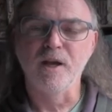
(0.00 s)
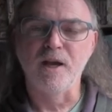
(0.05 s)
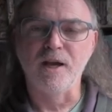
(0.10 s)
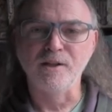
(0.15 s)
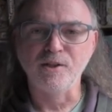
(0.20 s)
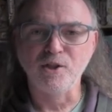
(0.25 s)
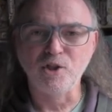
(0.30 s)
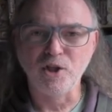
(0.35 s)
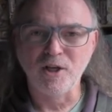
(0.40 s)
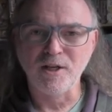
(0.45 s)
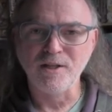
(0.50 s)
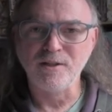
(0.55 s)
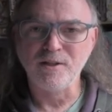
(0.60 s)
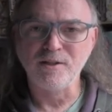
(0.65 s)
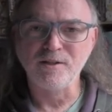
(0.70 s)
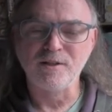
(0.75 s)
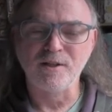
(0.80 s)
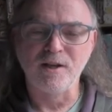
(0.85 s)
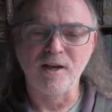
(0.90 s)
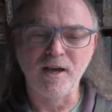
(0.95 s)
as
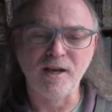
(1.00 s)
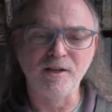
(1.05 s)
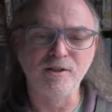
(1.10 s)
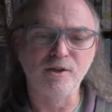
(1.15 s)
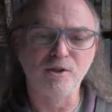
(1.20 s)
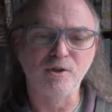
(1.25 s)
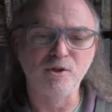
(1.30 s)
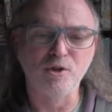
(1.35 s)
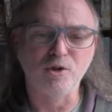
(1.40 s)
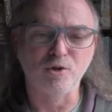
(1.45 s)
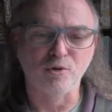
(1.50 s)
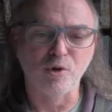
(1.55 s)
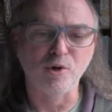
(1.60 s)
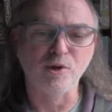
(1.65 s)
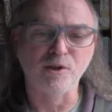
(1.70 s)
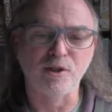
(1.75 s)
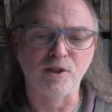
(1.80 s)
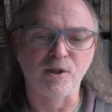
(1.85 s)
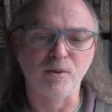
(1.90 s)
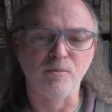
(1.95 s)
Jesus entered
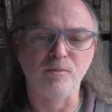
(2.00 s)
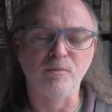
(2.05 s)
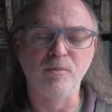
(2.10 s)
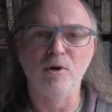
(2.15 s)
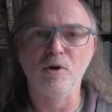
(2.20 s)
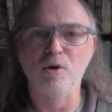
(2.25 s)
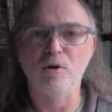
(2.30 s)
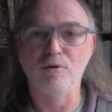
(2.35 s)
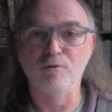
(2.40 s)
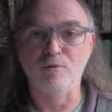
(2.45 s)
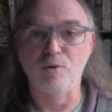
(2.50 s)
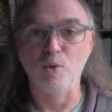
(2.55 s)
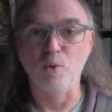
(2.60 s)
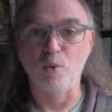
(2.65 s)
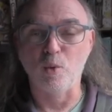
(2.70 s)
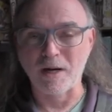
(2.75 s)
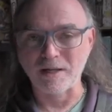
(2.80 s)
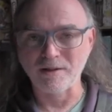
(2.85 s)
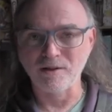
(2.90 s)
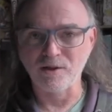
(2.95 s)
Jerusalem through
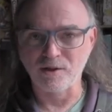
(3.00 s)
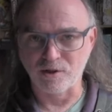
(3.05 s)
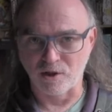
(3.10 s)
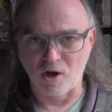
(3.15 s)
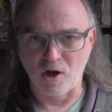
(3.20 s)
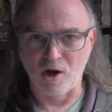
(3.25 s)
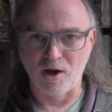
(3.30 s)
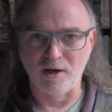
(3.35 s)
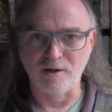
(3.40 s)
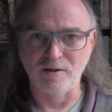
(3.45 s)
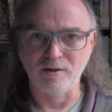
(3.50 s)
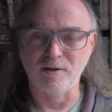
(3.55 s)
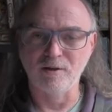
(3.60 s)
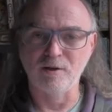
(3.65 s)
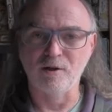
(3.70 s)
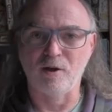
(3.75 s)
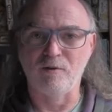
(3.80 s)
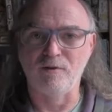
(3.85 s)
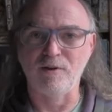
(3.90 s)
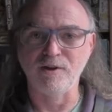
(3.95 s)
one side
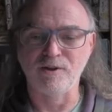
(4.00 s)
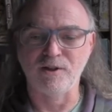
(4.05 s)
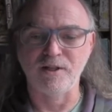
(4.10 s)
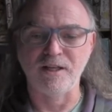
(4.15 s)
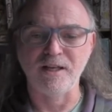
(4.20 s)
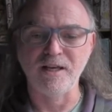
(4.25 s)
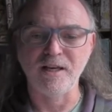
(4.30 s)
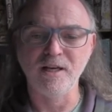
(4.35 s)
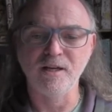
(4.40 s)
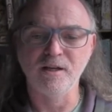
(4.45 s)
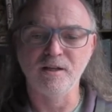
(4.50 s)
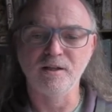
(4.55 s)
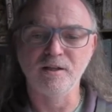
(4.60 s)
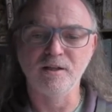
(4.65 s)
of the city,